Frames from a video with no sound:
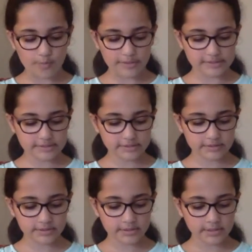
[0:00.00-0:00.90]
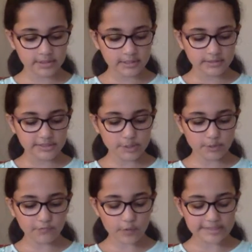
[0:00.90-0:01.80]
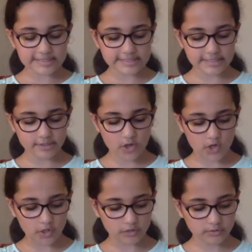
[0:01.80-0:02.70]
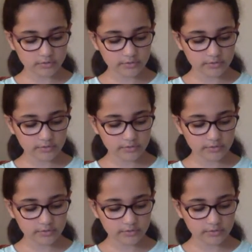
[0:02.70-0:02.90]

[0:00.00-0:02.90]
opened. There were voices in the hall.